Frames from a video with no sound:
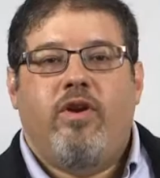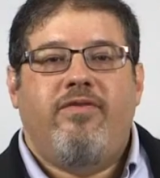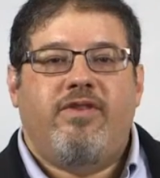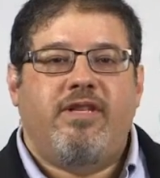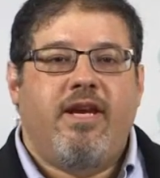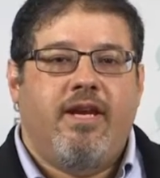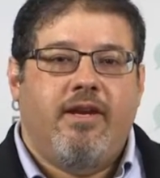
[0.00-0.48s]

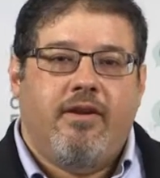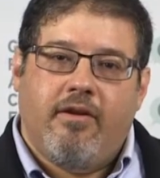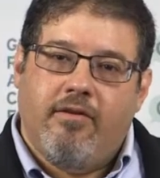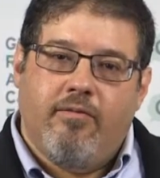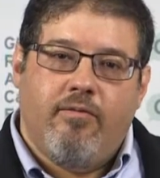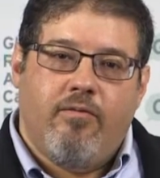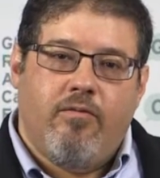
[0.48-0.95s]
We've
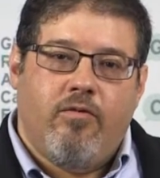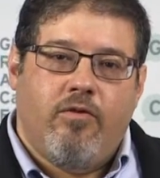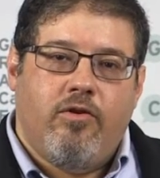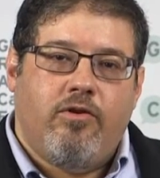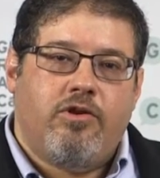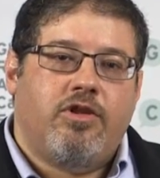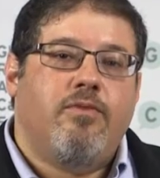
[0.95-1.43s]
seen
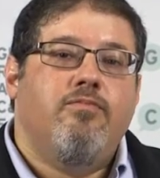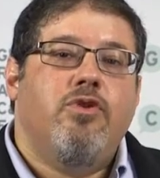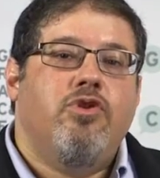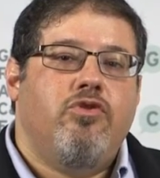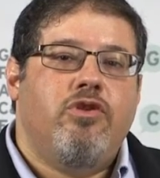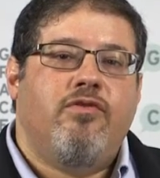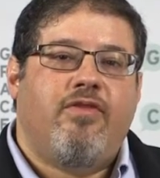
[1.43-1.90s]
some
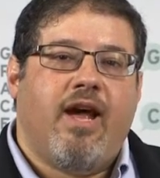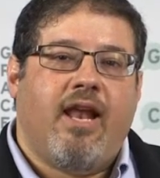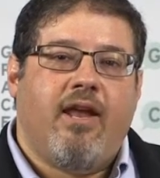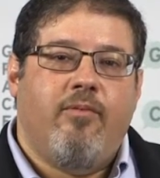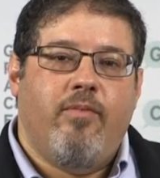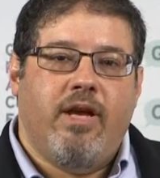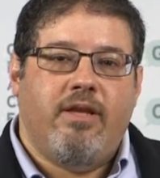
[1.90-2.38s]
new
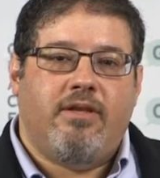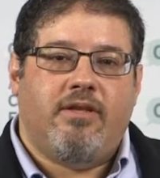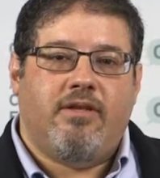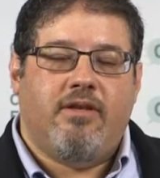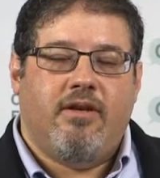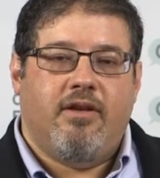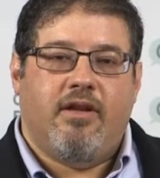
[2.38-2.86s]

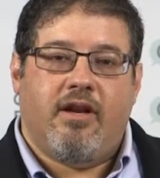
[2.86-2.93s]
developments